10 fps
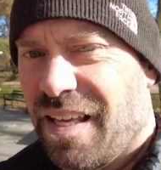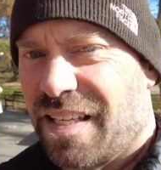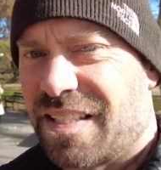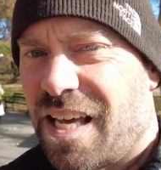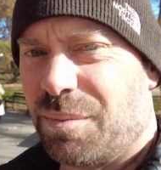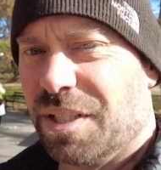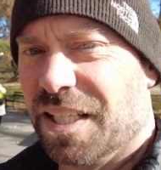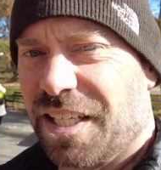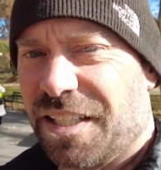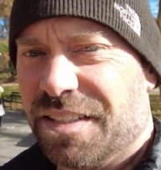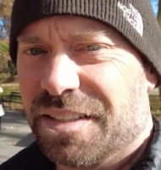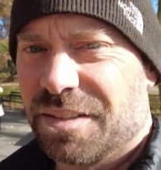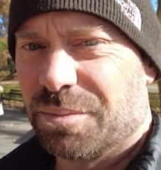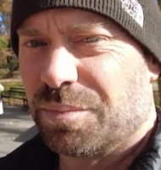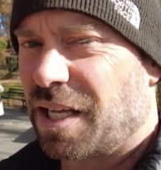That's got to be Lincoln,
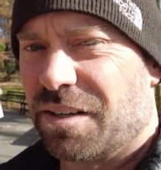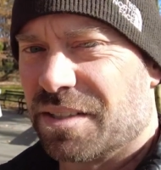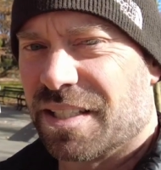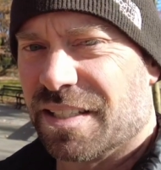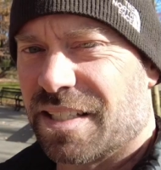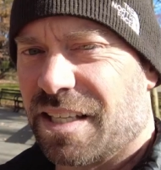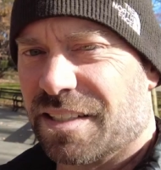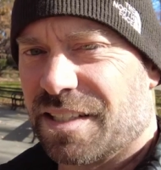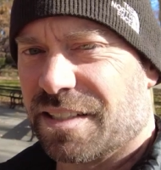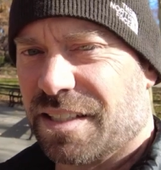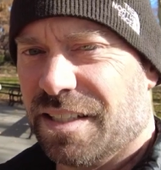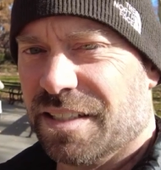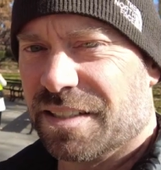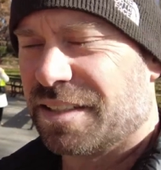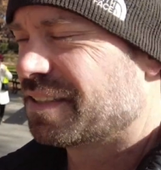but I don't see a sign that says that it is.